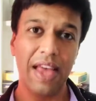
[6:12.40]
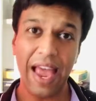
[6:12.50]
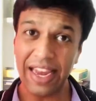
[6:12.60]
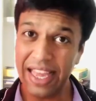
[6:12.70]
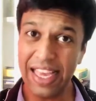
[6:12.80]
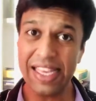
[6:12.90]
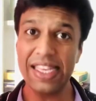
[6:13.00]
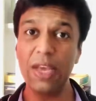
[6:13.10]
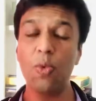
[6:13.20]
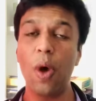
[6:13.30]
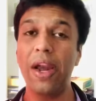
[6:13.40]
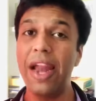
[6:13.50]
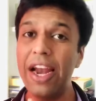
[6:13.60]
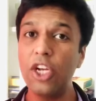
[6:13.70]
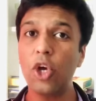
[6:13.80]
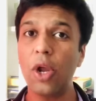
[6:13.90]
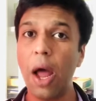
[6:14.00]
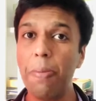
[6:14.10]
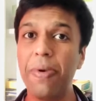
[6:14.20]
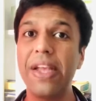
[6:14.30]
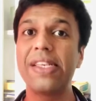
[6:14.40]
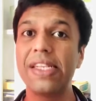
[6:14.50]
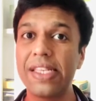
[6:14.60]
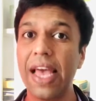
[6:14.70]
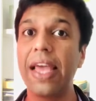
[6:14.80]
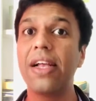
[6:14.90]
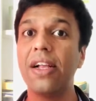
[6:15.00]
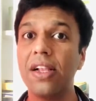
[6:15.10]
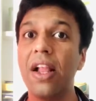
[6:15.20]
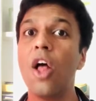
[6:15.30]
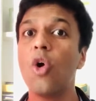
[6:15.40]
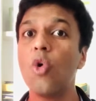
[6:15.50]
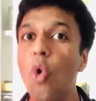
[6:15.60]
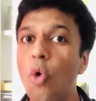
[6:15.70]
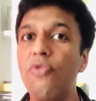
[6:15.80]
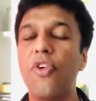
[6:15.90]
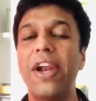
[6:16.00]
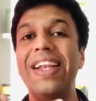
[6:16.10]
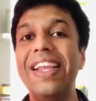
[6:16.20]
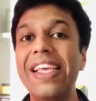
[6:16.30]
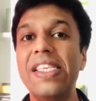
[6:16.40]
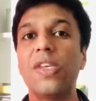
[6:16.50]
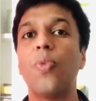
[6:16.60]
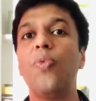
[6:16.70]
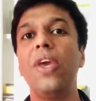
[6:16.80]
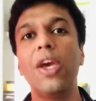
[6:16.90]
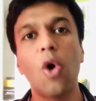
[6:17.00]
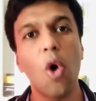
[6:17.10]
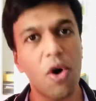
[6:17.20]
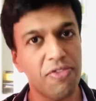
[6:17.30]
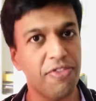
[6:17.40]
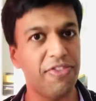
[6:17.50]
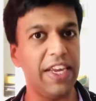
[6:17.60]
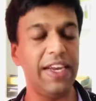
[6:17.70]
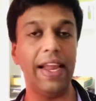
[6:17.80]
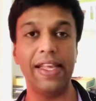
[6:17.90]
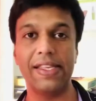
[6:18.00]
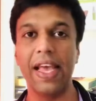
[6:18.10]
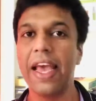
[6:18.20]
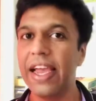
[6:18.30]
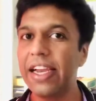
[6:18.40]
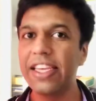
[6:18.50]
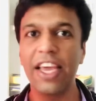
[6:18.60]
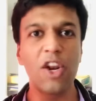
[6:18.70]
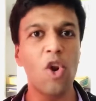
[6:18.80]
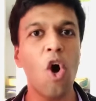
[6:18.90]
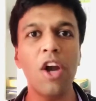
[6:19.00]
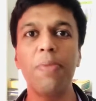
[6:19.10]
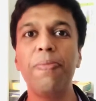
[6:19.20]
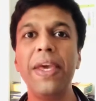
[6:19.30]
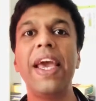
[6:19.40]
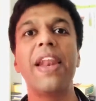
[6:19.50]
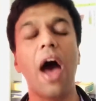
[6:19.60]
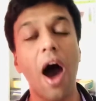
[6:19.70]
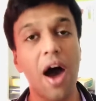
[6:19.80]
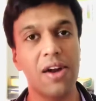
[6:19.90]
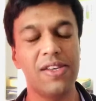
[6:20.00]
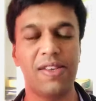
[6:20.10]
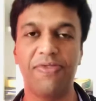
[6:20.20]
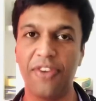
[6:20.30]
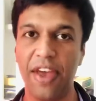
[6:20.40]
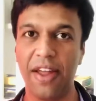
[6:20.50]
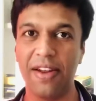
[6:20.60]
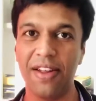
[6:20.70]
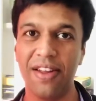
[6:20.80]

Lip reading: an easy one. Let your appraisal cycle go for at least a week or 15 days. It cannot be an hours affair,